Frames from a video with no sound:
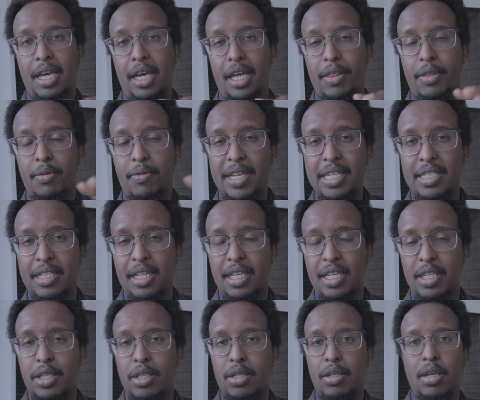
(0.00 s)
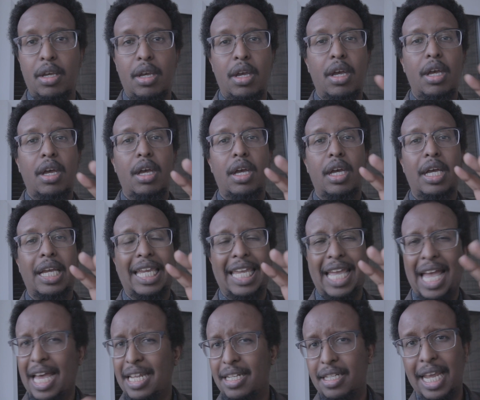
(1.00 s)
And the reason is,
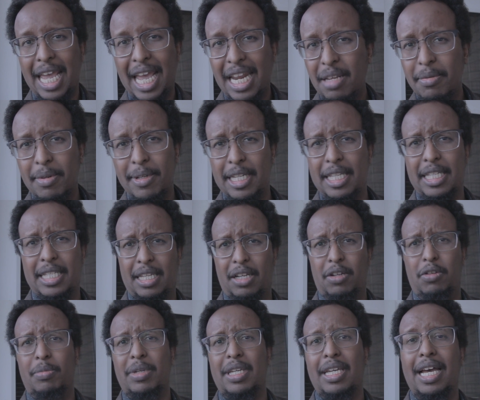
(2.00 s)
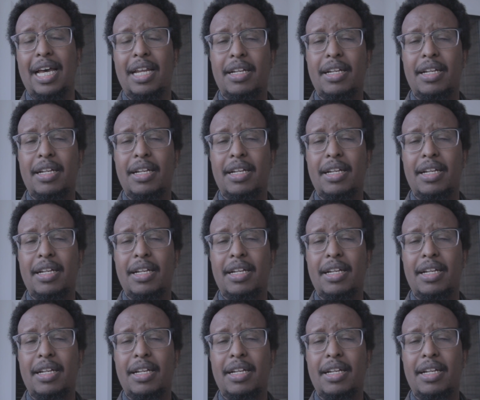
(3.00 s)
can anybody tell me